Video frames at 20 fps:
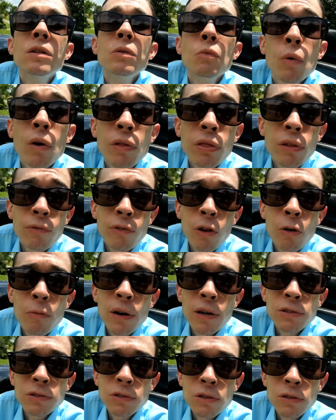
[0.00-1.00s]
with the
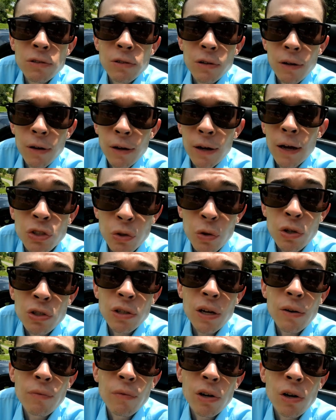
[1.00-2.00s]
Flowmasters, as soon as
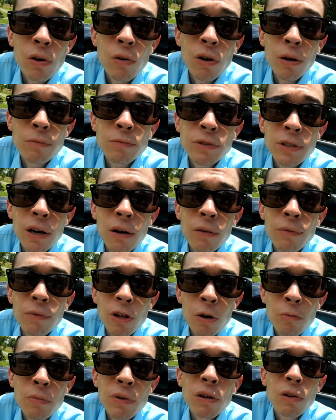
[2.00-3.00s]
that video comes out,
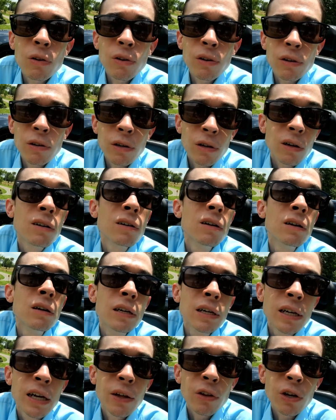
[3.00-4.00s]
there'll be a link
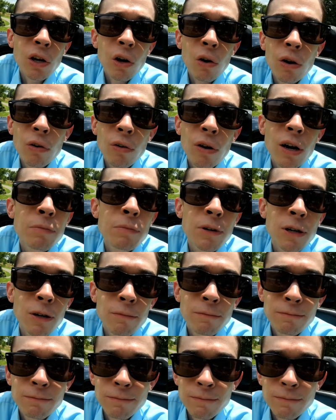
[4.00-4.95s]
in the card right up here.